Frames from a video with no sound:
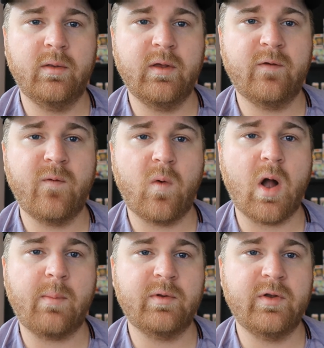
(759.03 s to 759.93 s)
least 4
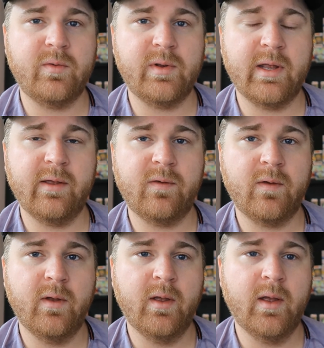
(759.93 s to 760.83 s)
opportunities